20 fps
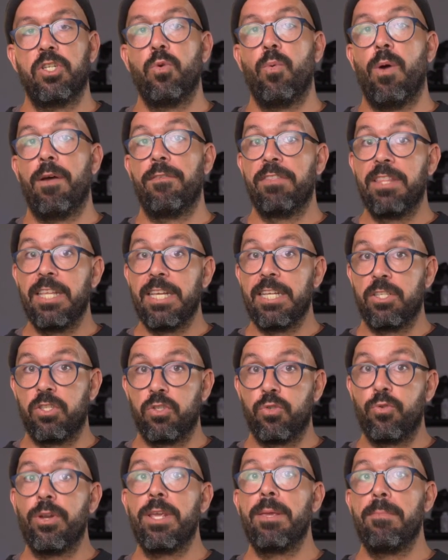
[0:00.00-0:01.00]
you have these
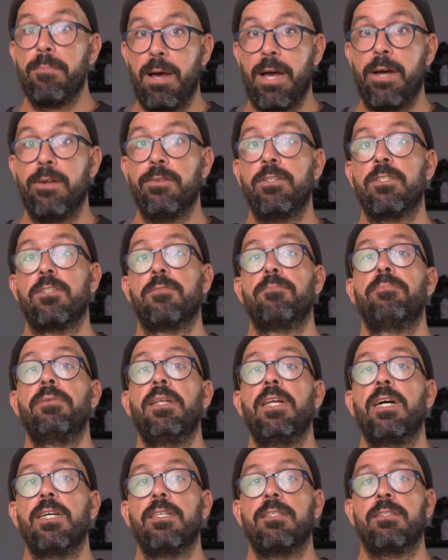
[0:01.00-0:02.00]
3 mounts
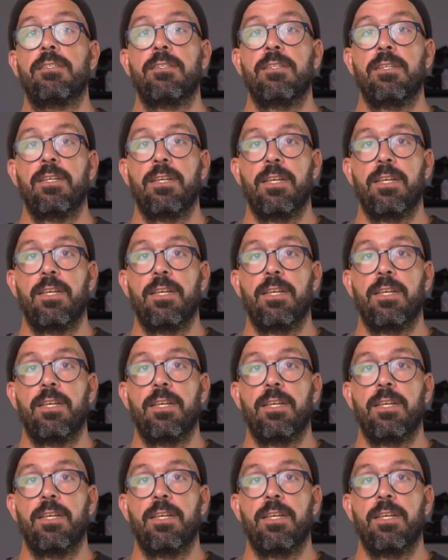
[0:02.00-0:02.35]
plus